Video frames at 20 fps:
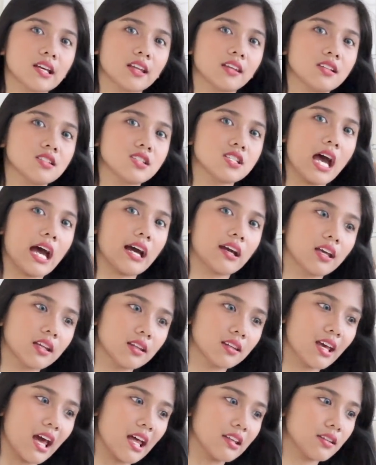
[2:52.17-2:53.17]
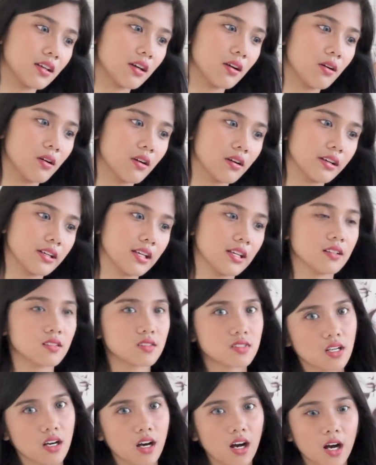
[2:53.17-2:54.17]
like the jacket category,
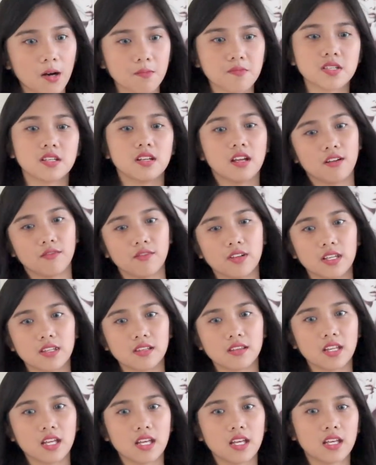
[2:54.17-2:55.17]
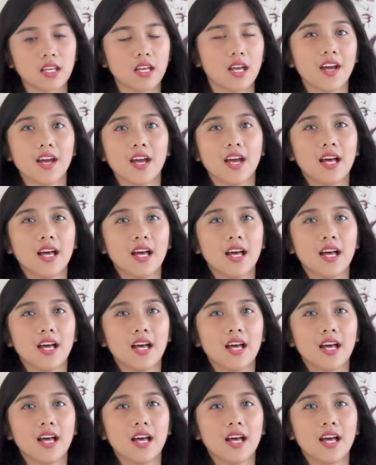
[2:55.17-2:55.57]
the tops, and everything.